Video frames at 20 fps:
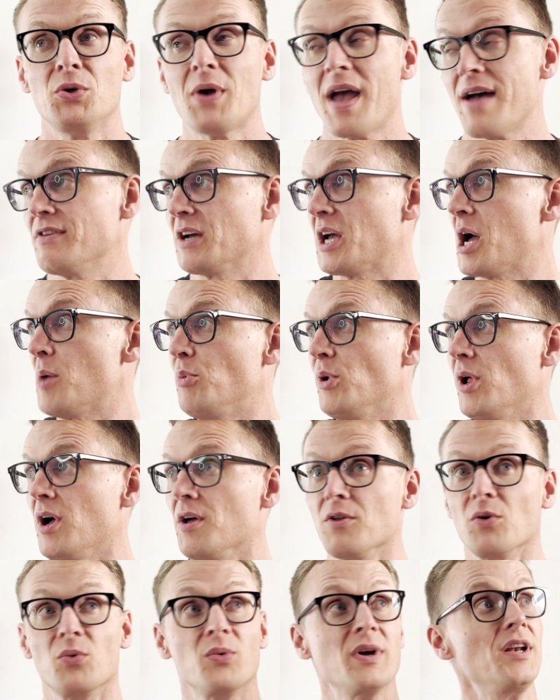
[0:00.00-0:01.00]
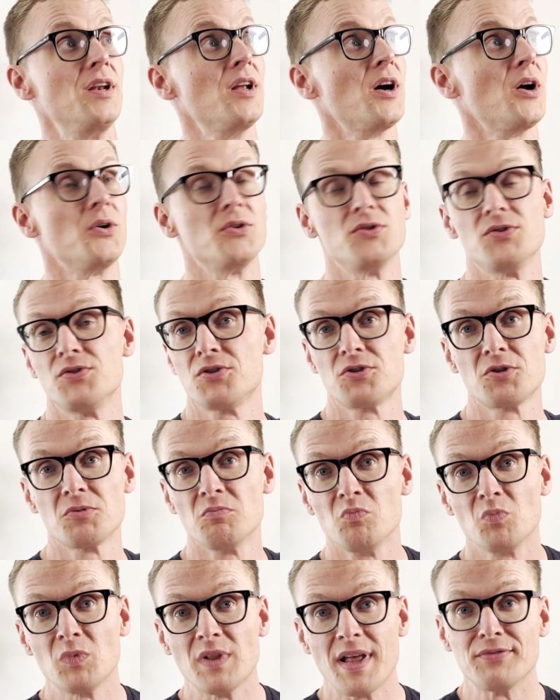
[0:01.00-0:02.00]
have a couple other windows
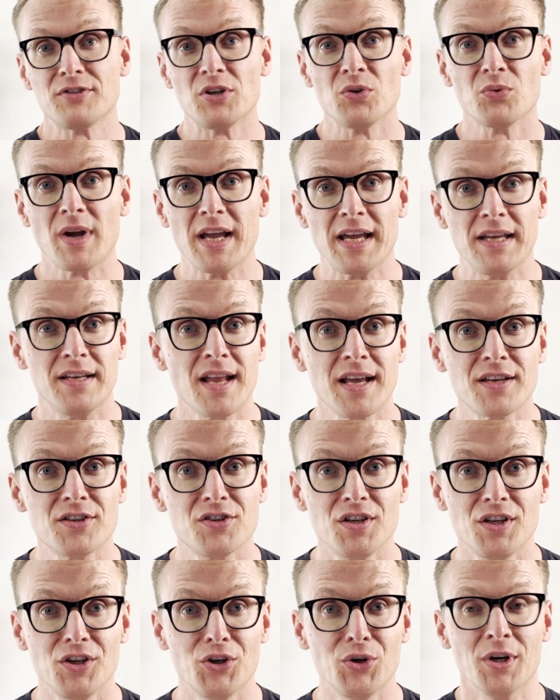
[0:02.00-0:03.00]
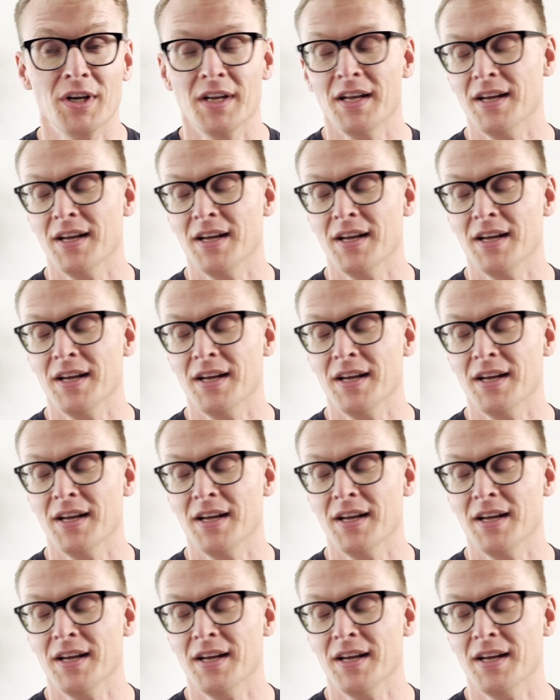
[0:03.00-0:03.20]
left and right next to you.